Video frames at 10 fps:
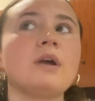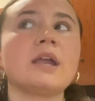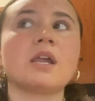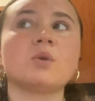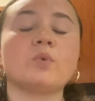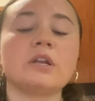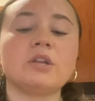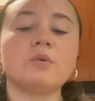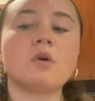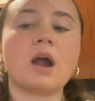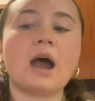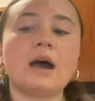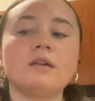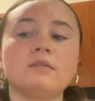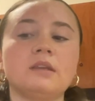And when you are
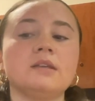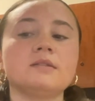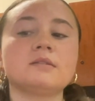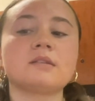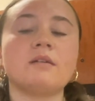at these